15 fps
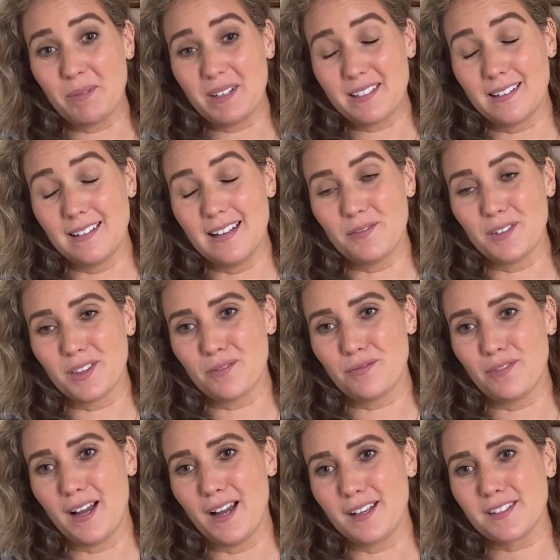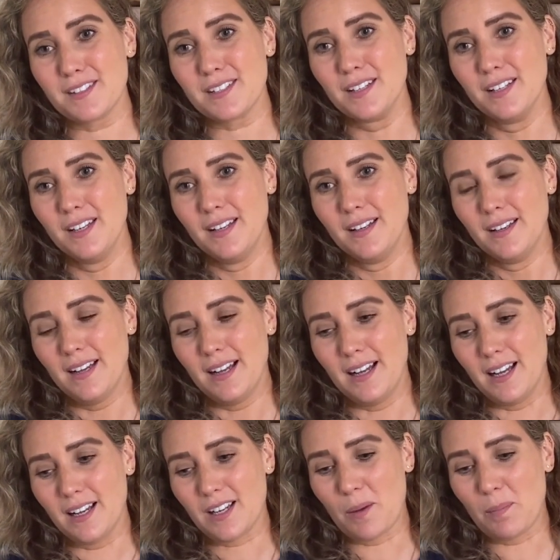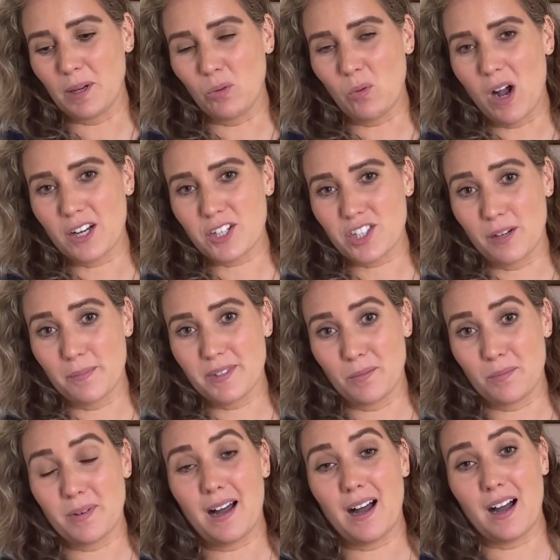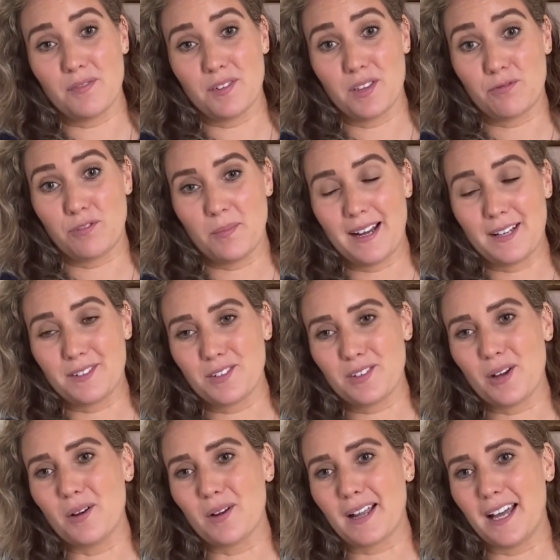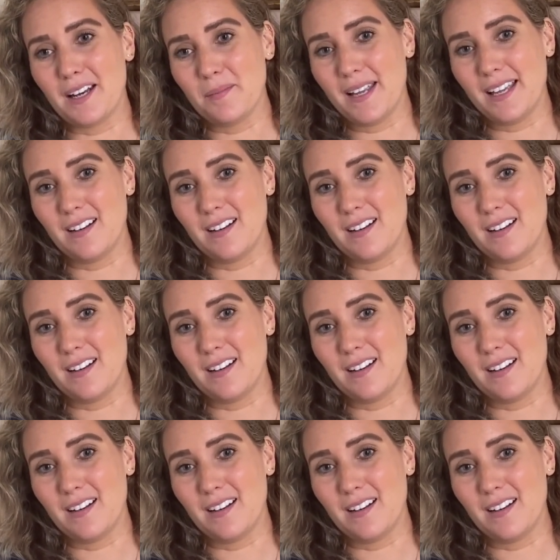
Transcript: We delivered the first couple of workshops on behalf of the From Head to Toe Academy,